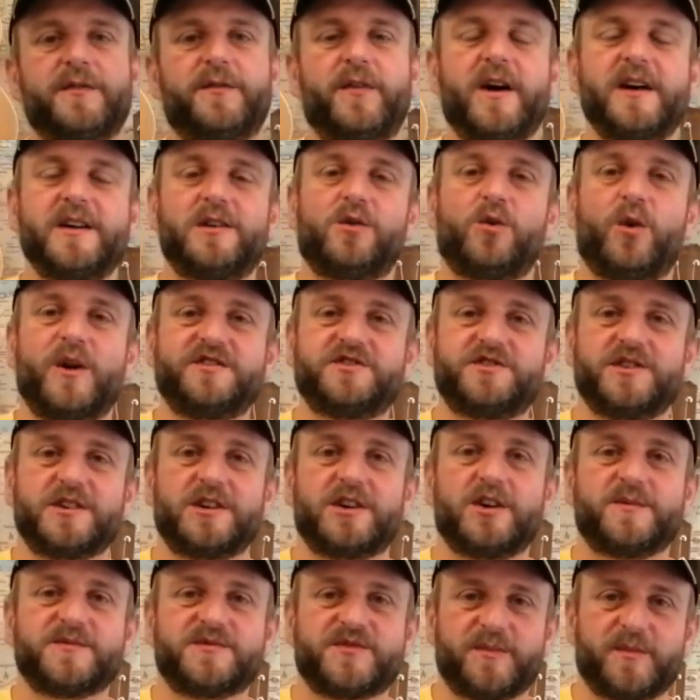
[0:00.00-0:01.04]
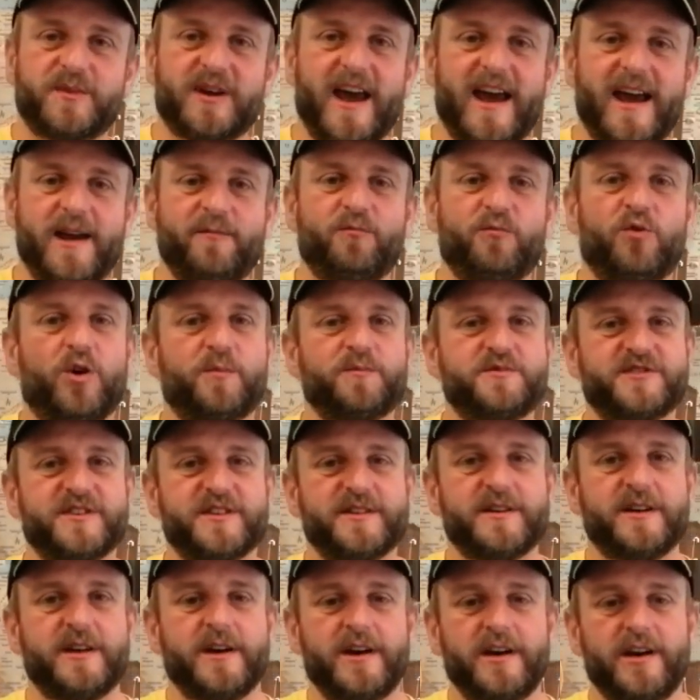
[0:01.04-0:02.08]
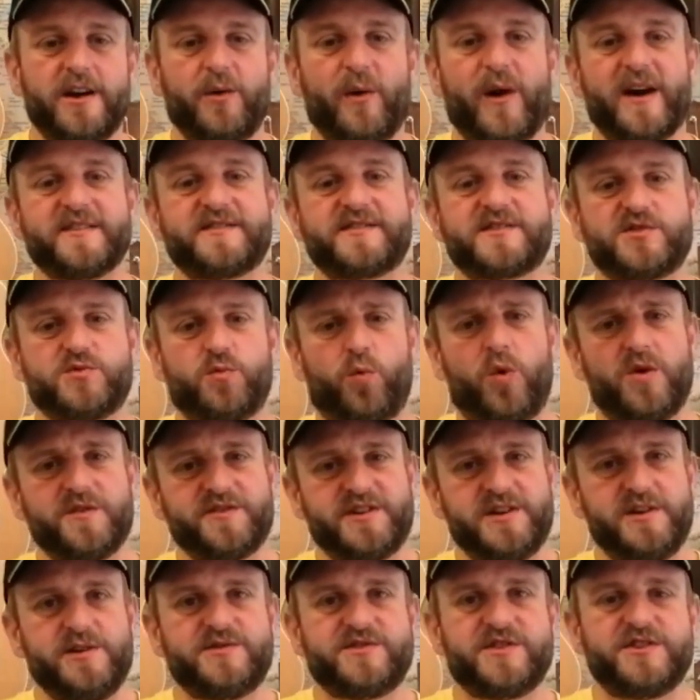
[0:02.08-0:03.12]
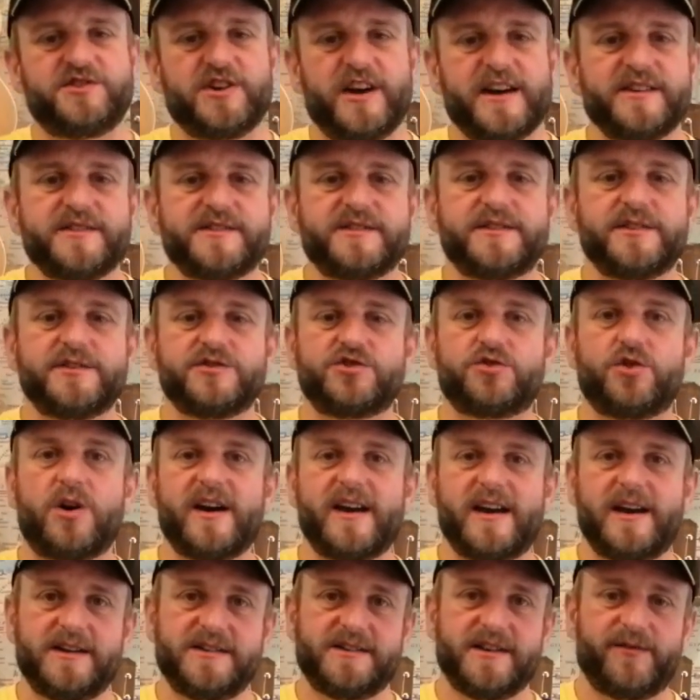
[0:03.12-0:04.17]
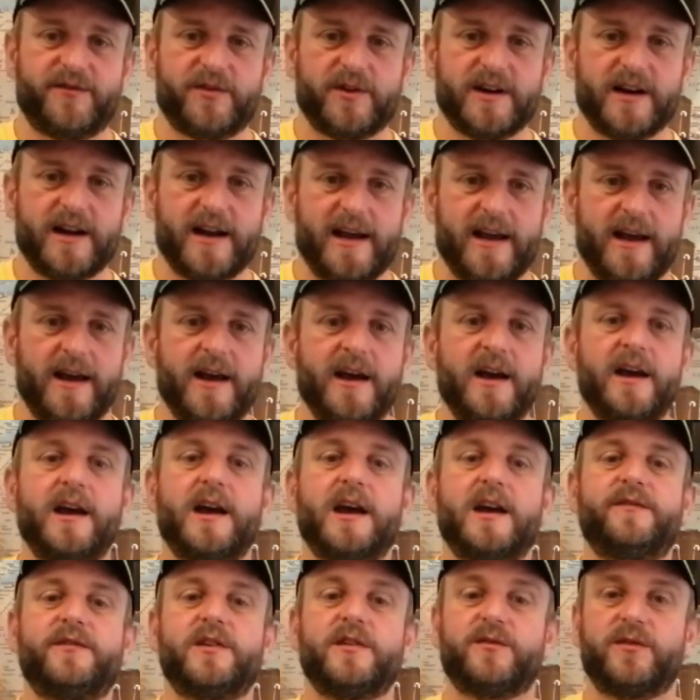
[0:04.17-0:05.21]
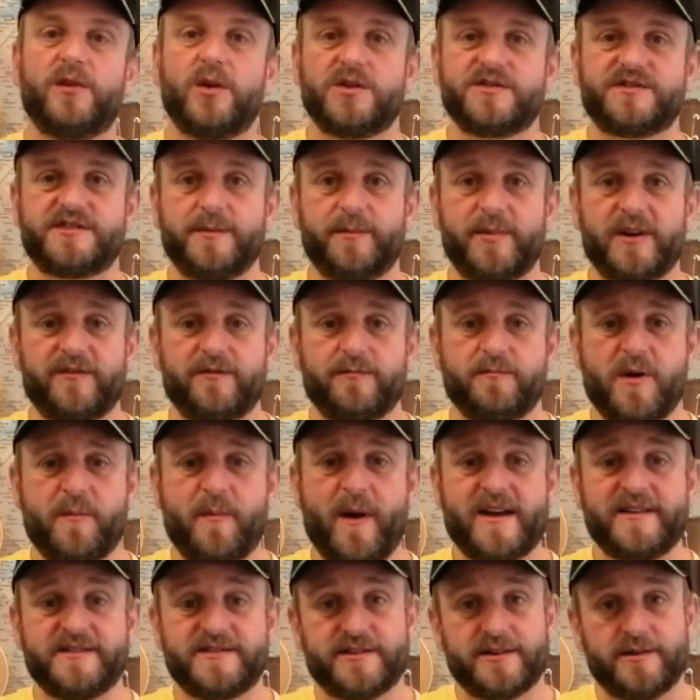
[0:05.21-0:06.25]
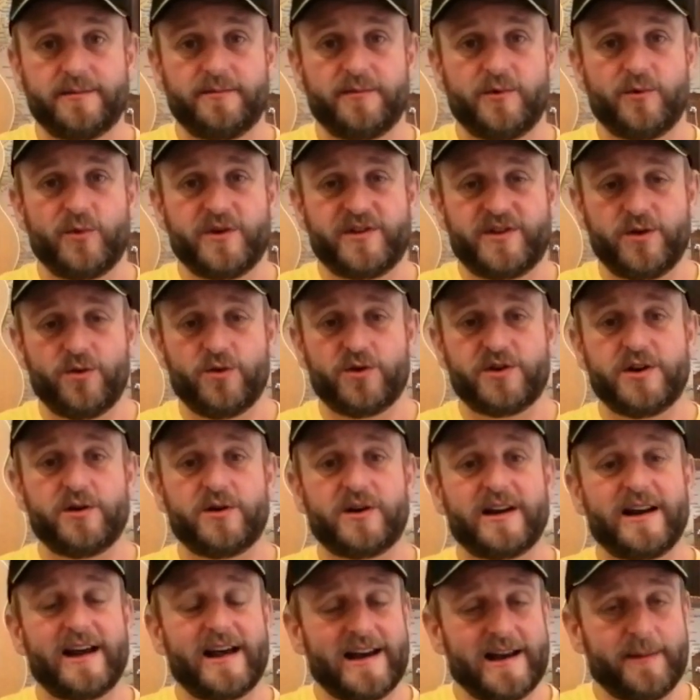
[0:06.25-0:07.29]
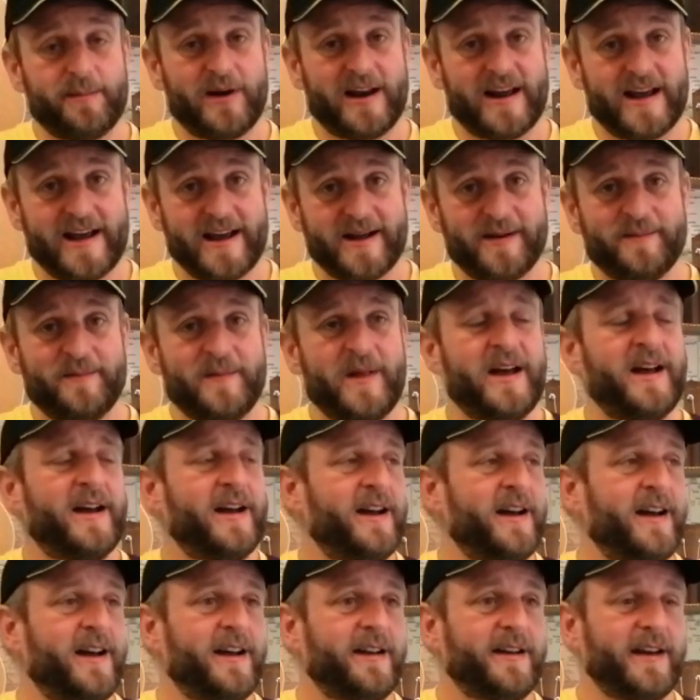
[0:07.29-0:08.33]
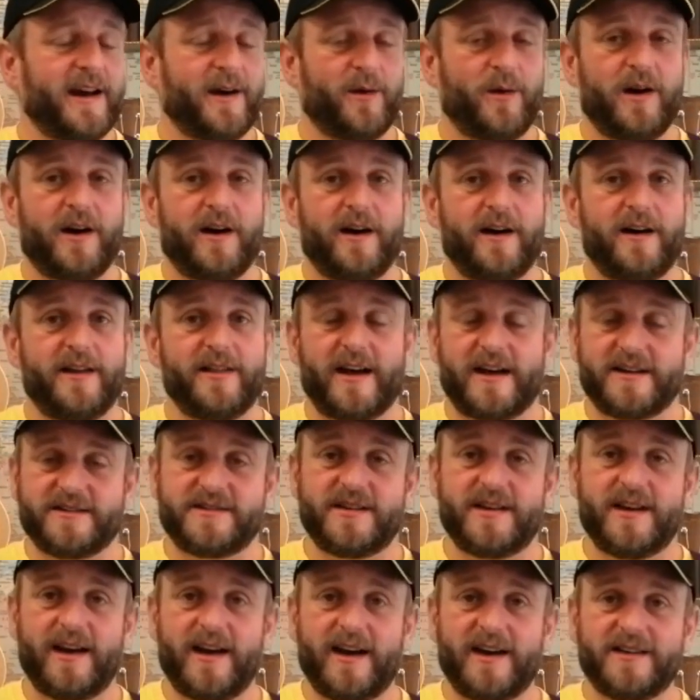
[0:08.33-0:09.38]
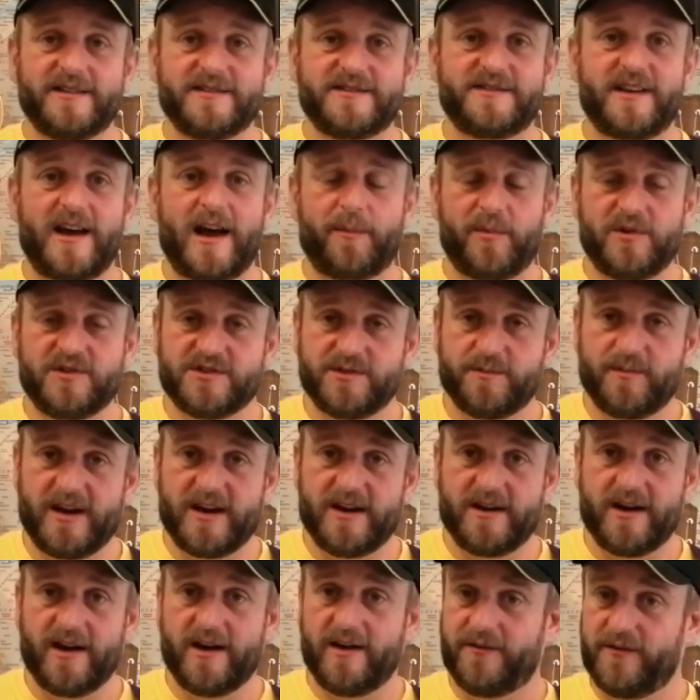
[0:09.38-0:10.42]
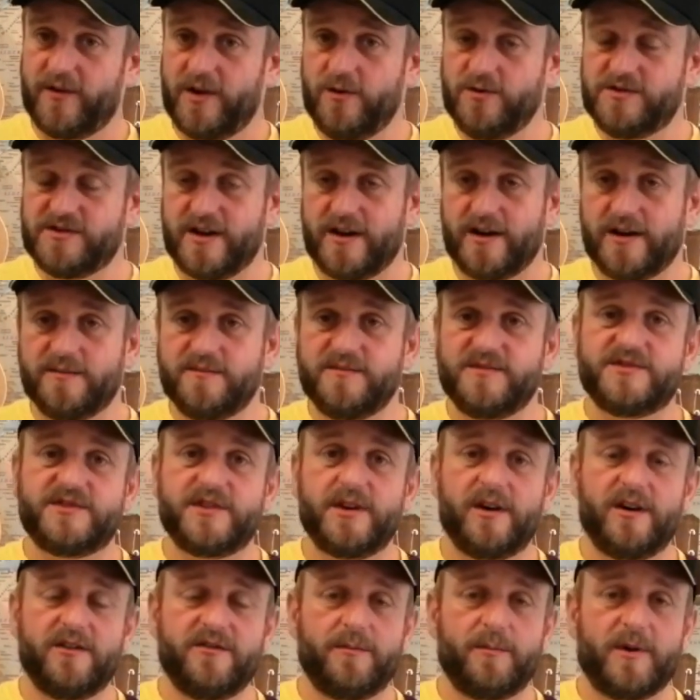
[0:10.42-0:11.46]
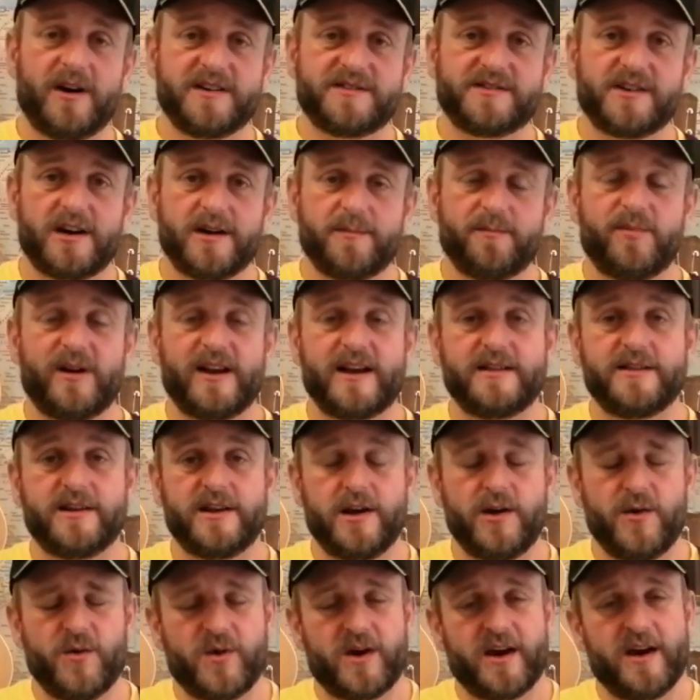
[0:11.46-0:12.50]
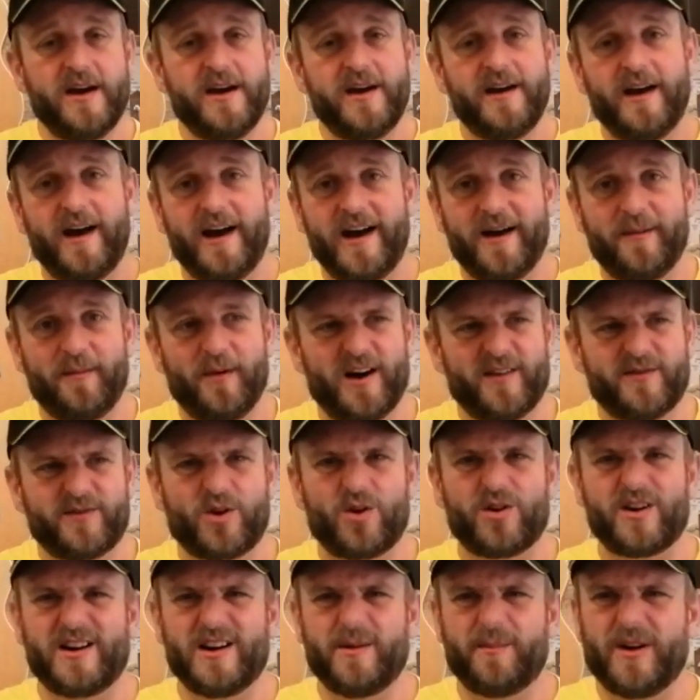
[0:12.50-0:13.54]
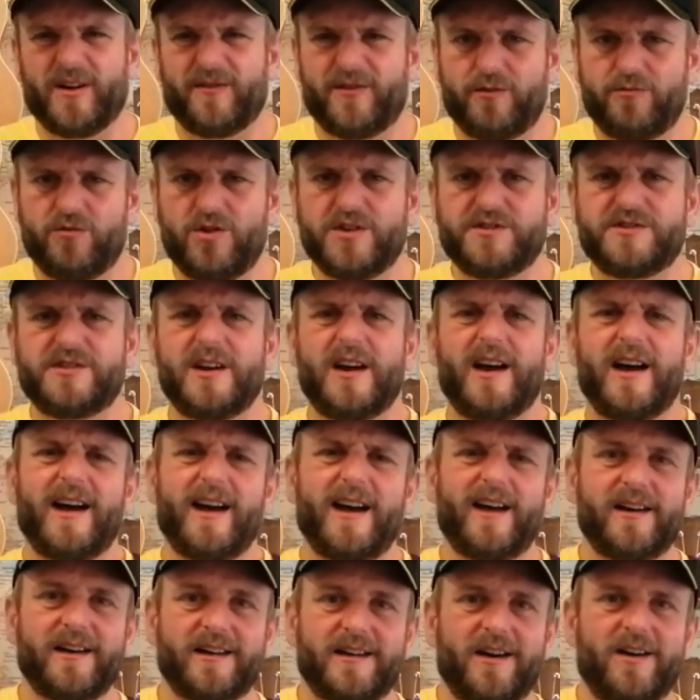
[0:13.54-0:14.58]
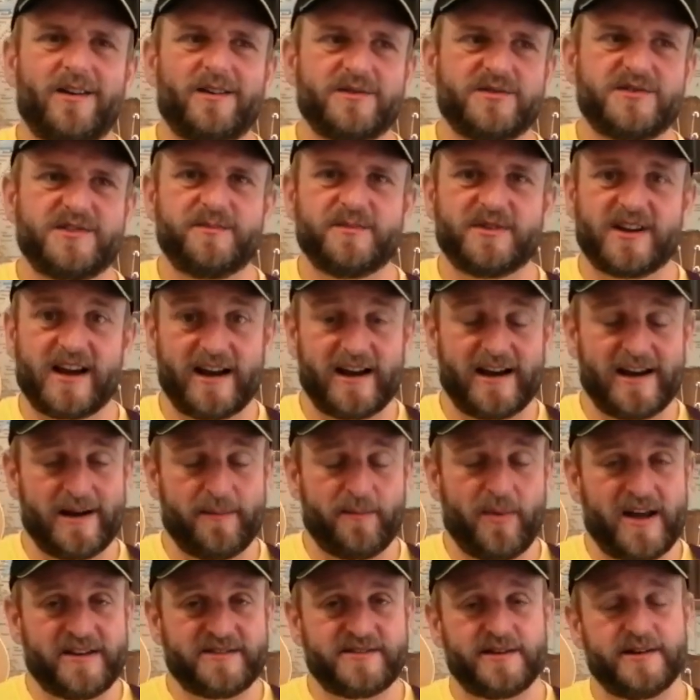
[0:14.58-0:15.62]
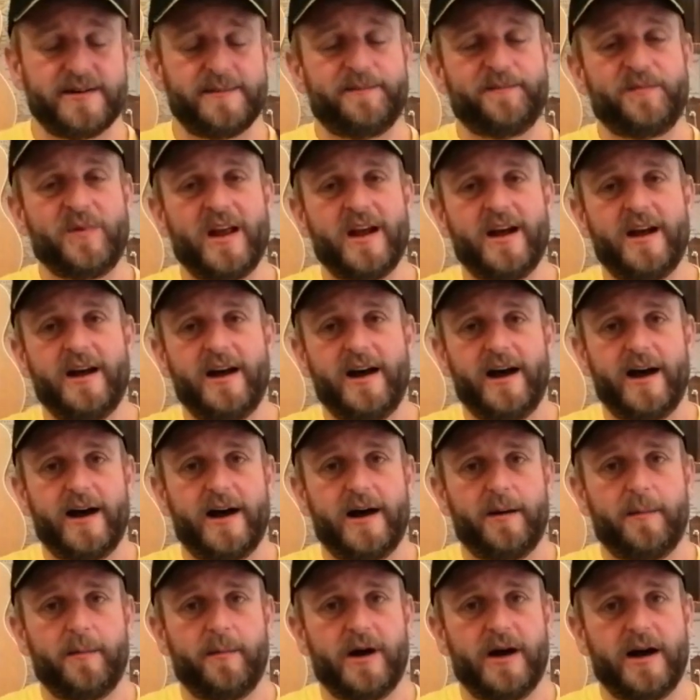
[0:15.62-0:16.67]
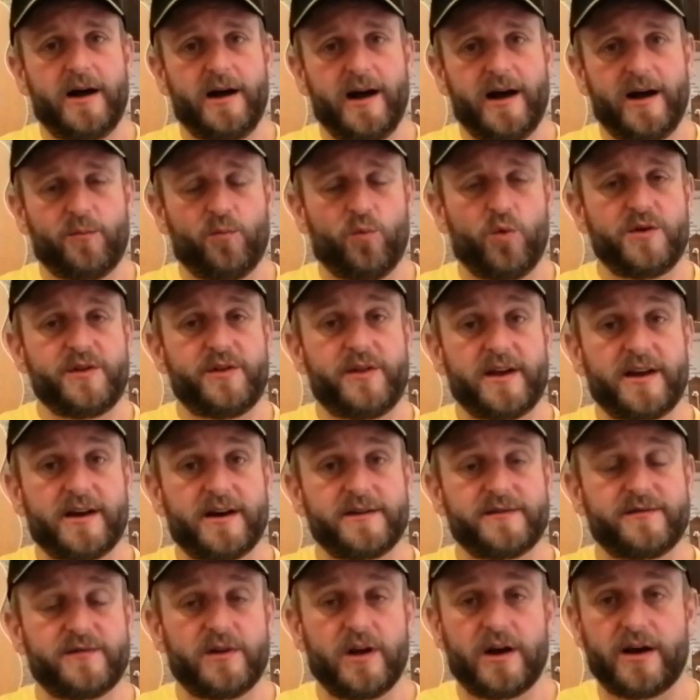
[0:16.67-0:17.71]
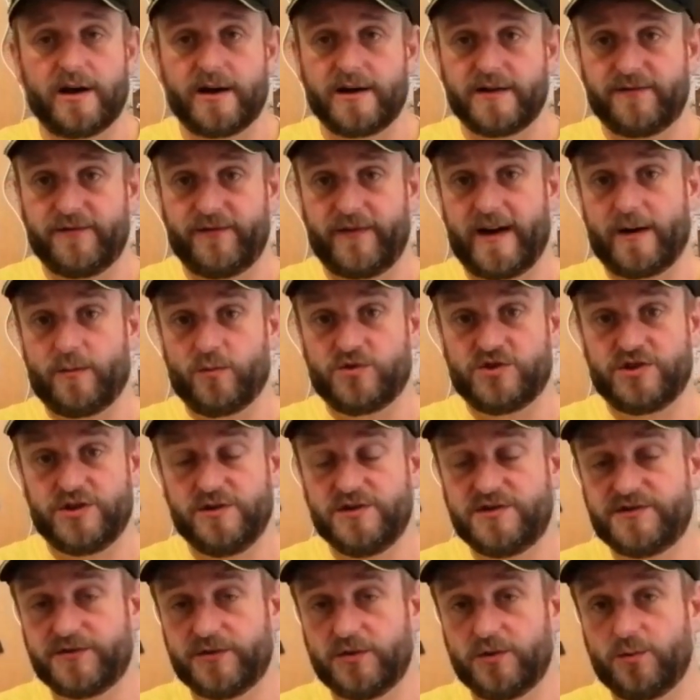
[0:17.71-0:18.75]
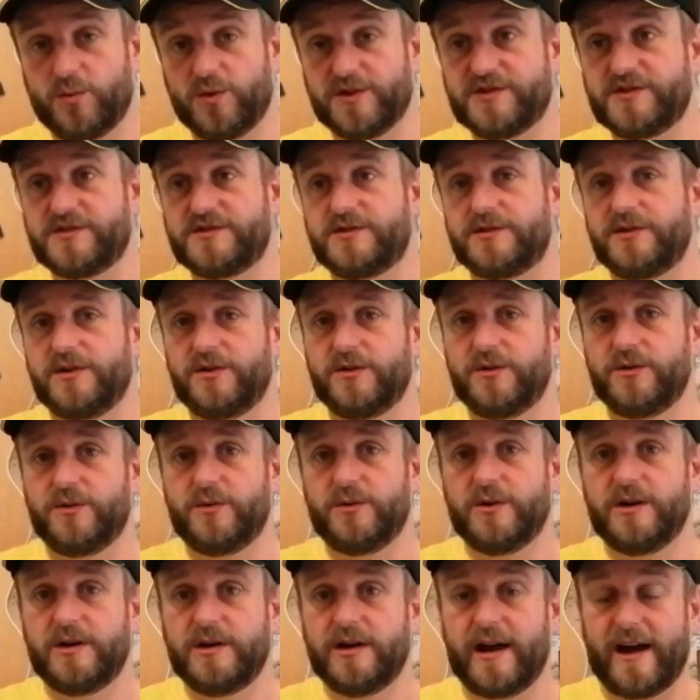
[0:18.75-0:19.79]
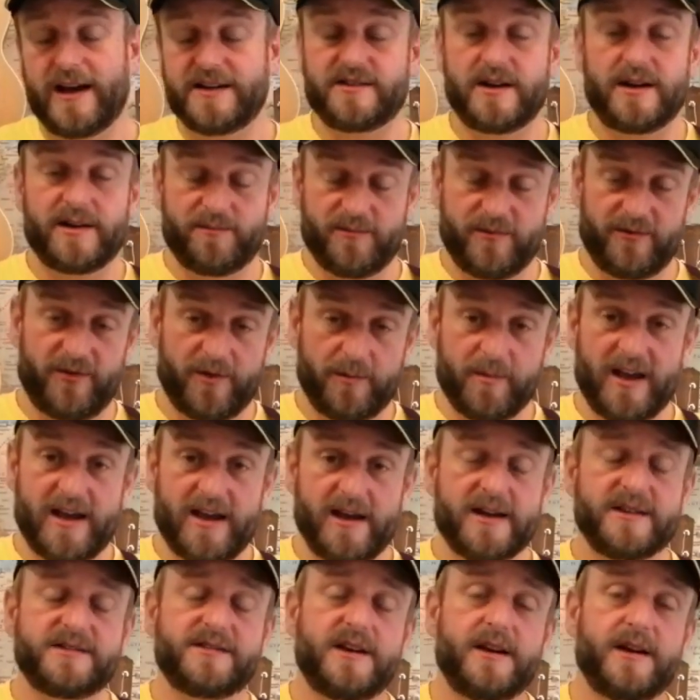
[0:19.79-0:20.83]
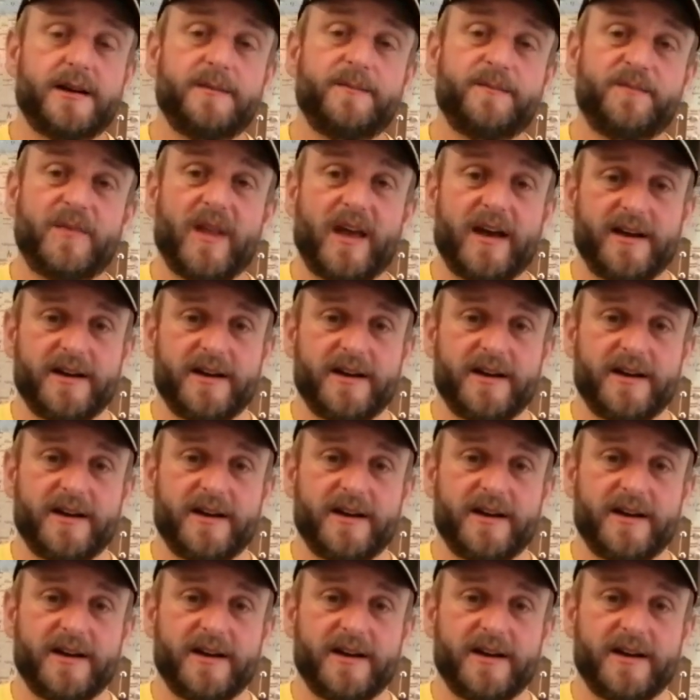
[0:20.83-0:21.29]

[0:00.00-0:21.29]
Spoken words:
The final question comes from Kate Robson, who asks, what do you suggest trying differently if you've lost a bit of momentum with your ukulele playing? Now, that has happened to me a few times over my time playing the uke. I've got in a bit of a rut and I can't seem to get any better. And one thing I found useful was to, for me as a